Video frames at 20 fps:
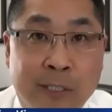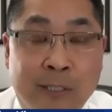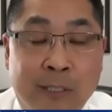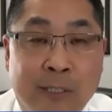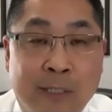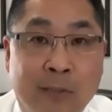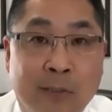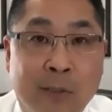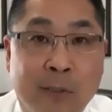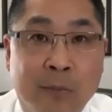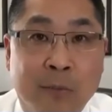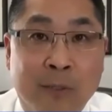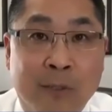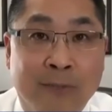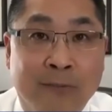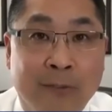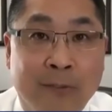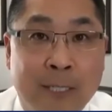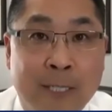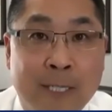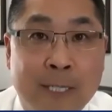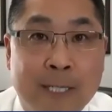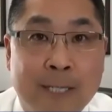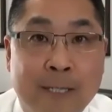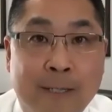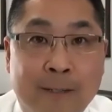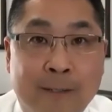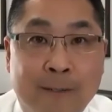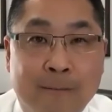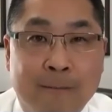in terms of
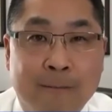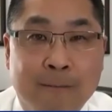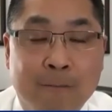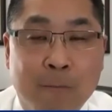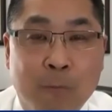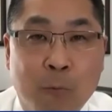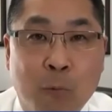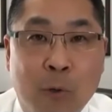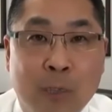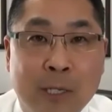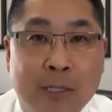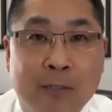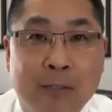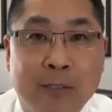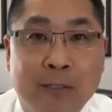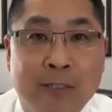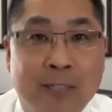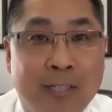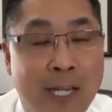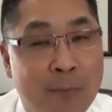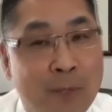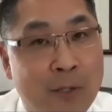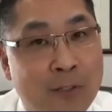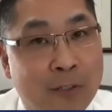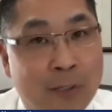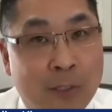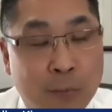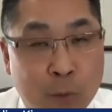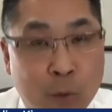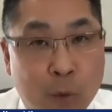what statements
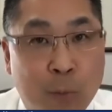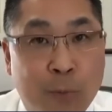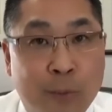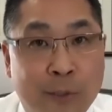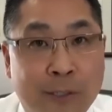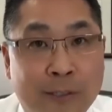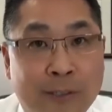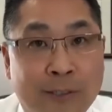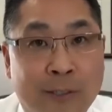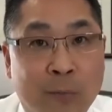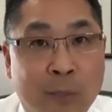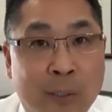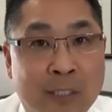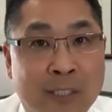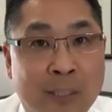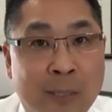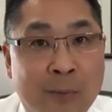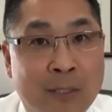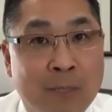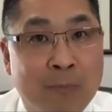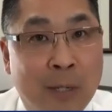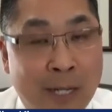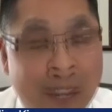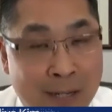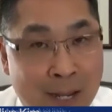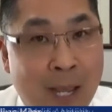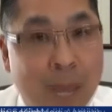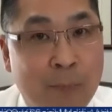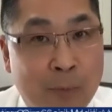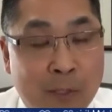are appropriate and what statements might not be